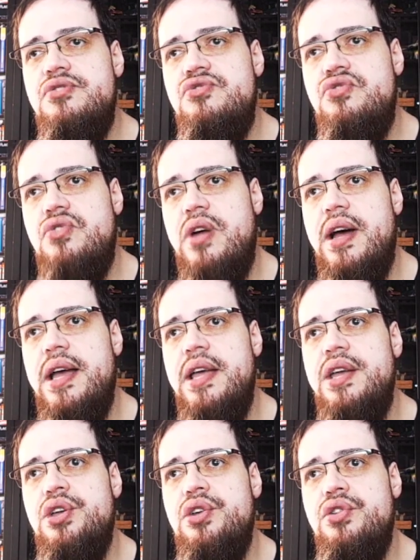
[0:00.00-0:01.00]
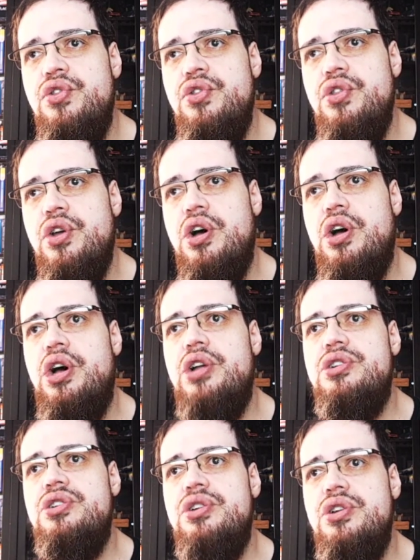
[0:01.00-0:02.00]
Try
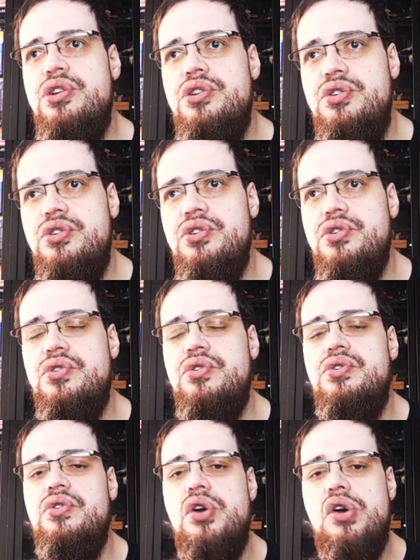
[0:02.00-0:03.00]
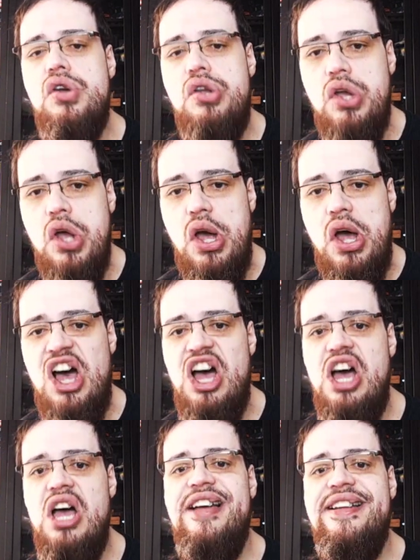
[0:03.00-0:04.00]
not to
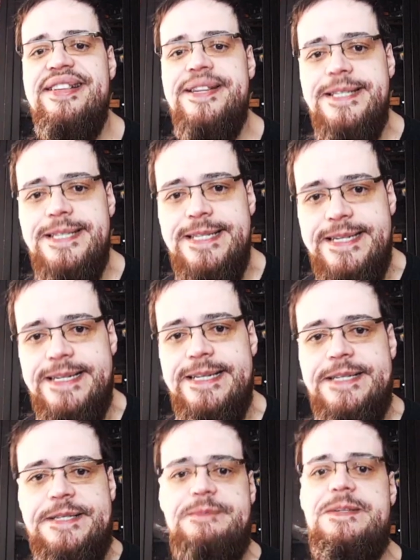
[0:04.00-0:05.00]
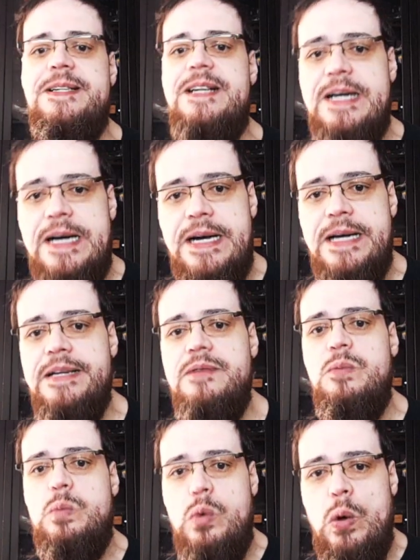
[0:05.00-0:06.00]
goddamn
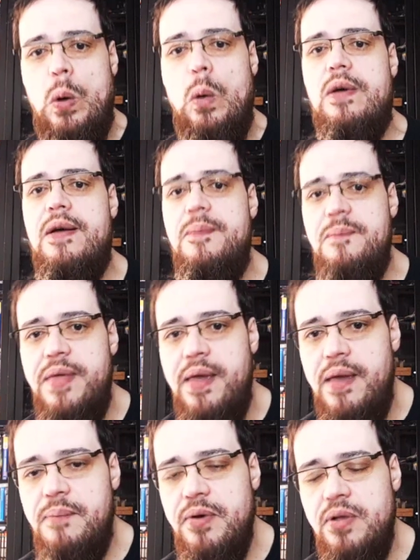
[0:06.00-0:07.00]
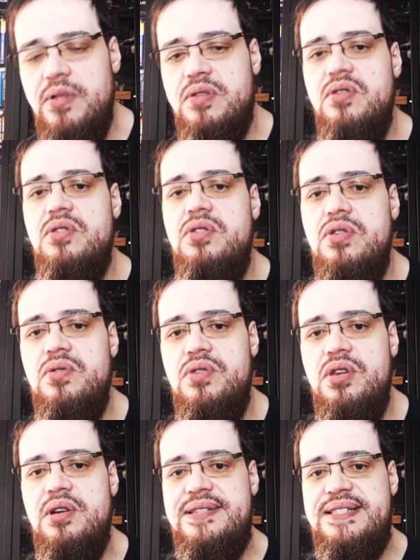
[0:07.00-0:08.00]
hire woke people to do
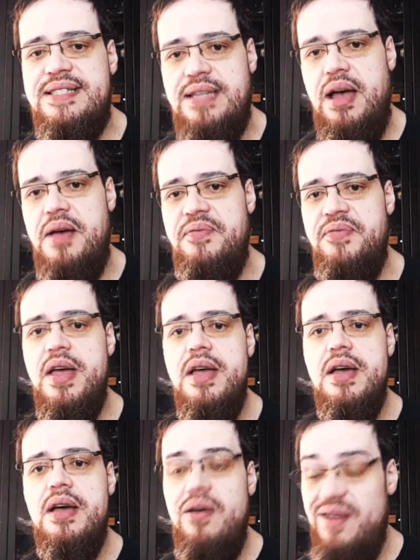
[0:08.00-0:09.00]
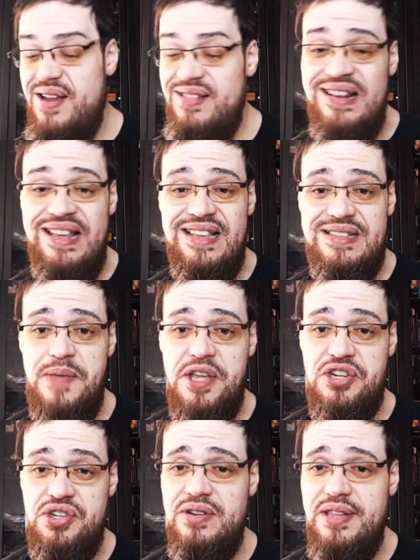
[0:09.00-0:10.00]
your stuff. Or at least
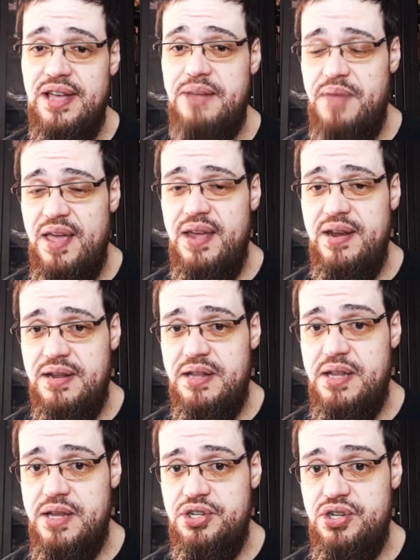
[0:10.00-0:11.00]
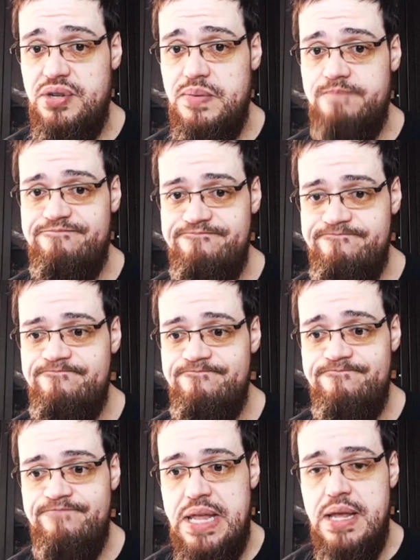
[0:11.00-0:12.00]
make sure they are paying attention.
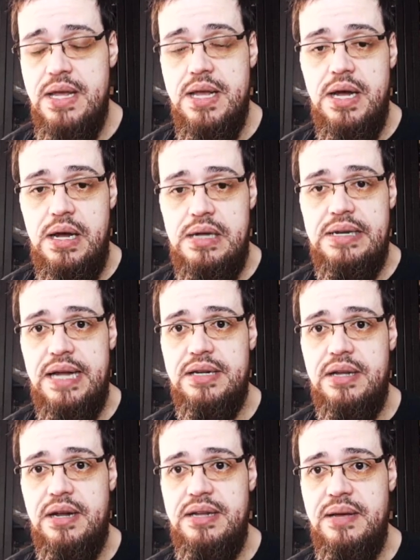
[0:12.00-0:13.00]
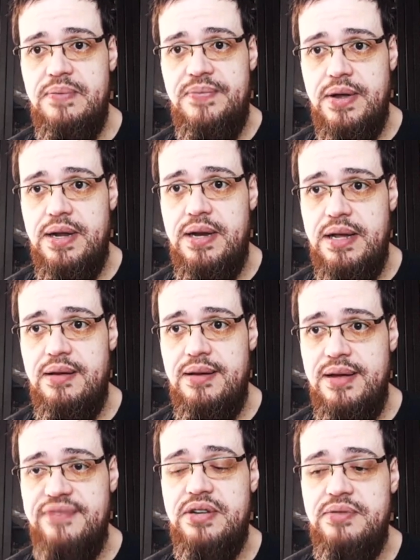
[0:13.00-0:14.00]
On that goddamn fucking hell,
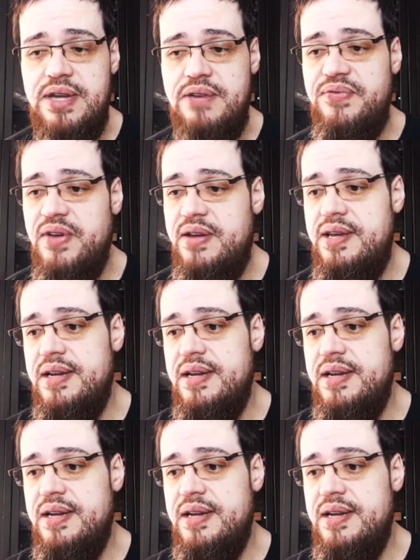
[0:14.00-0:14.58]
have a great fucking